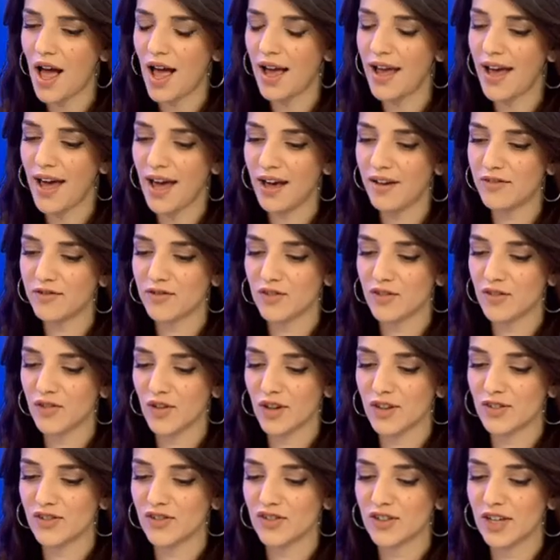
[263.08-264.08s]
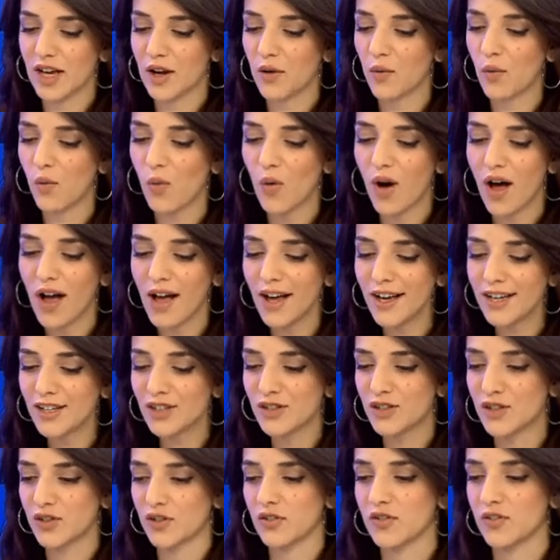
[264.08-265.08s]
I have to understand why
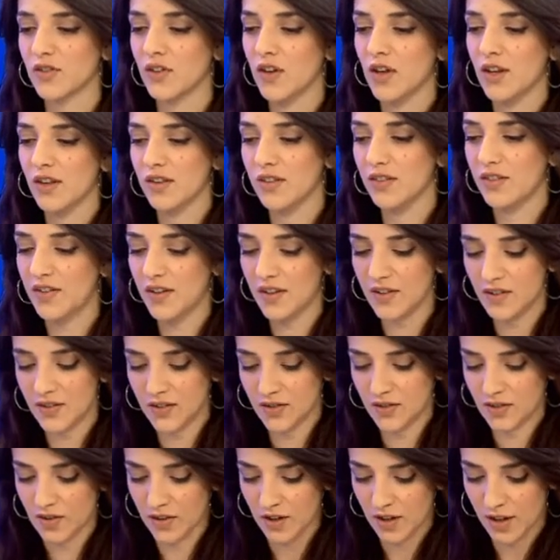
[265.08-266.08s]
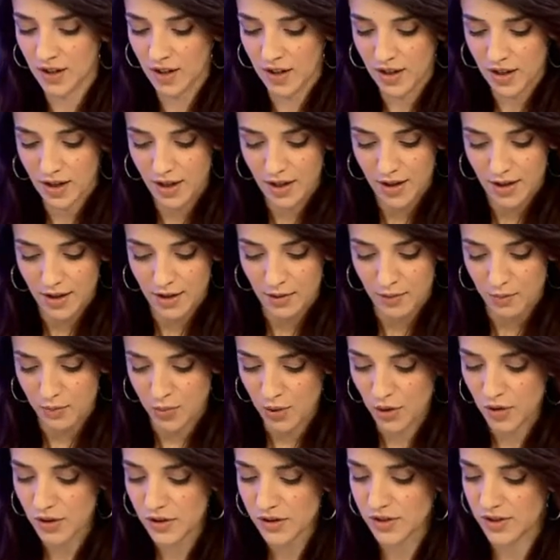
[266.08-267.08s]
should this
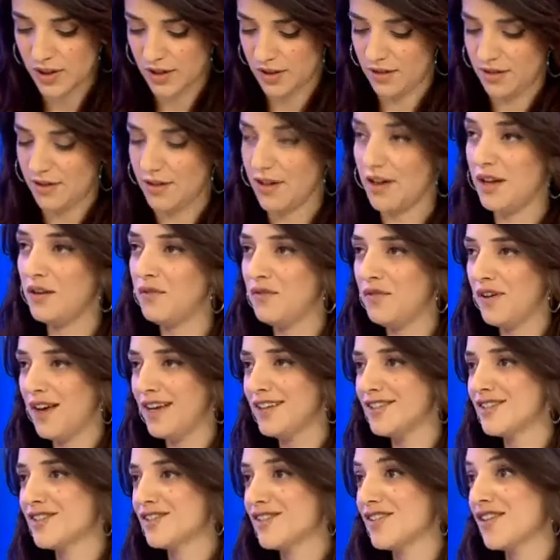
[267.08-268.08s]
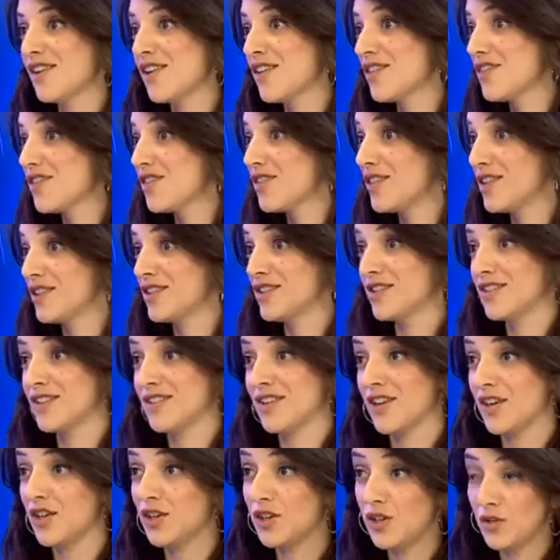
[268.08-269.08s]
person invest this
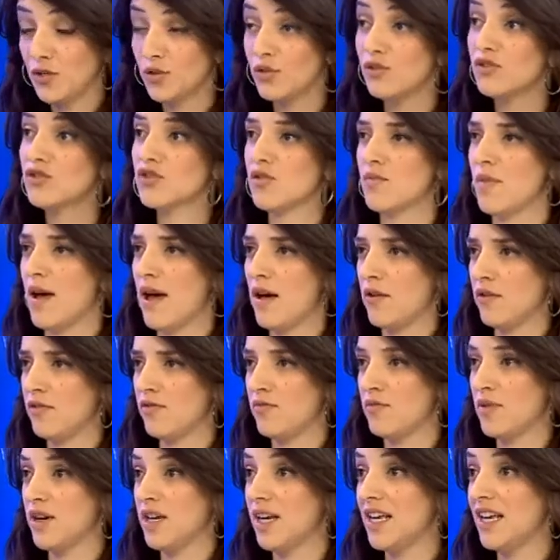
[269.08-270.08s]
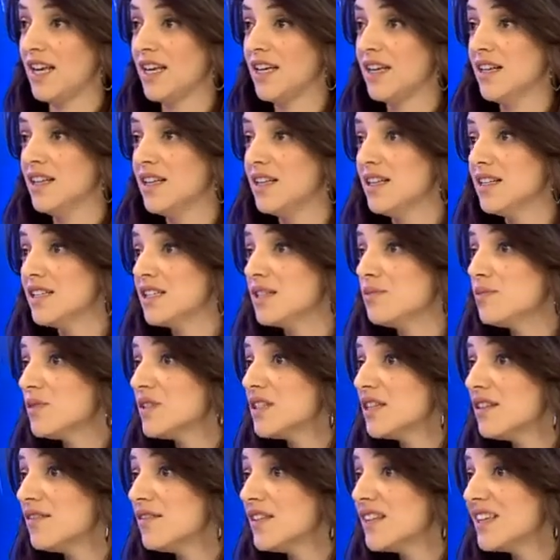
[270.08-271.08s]
huge amount of money
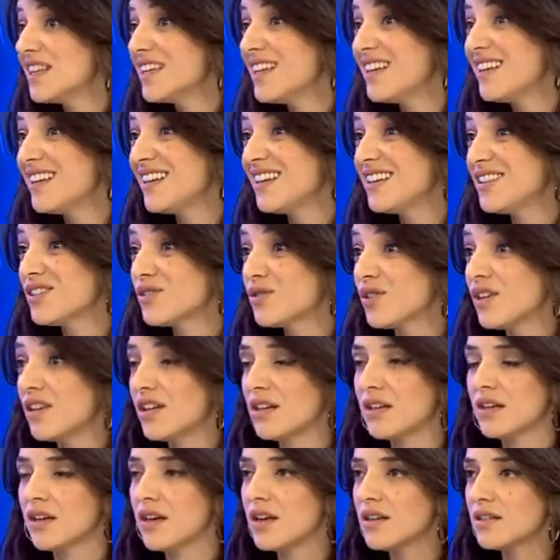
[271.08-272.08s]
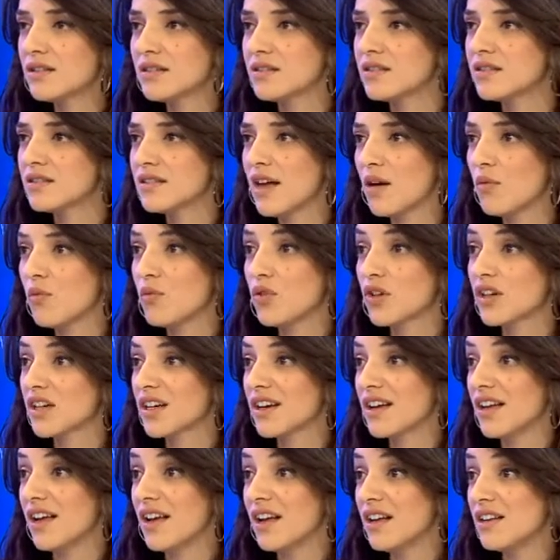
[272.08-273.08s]
specifically in Israel and not
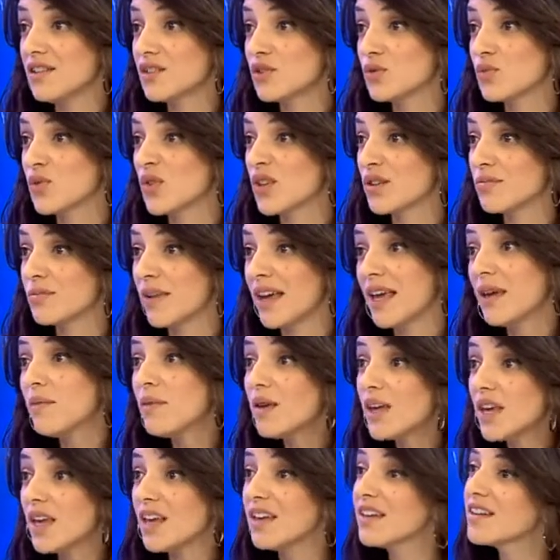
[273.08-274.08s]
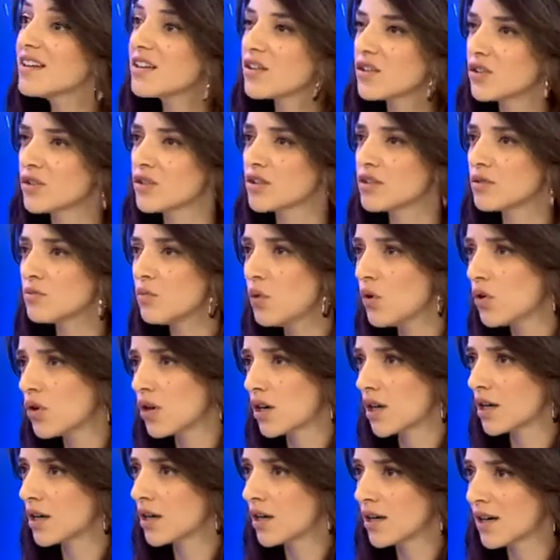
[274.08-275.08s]
somewhere else where maybe he can earn
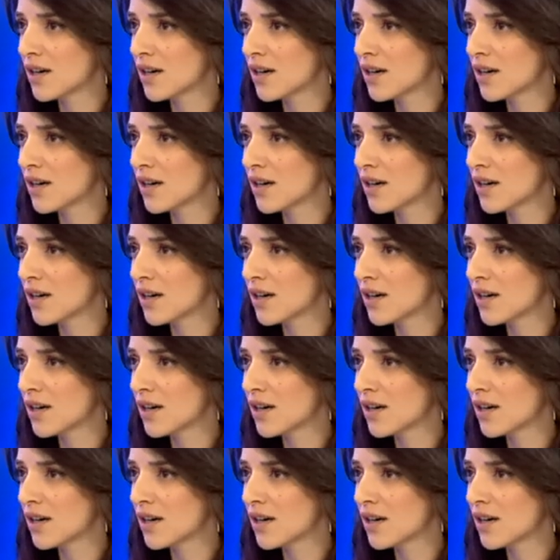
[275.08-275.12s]
more?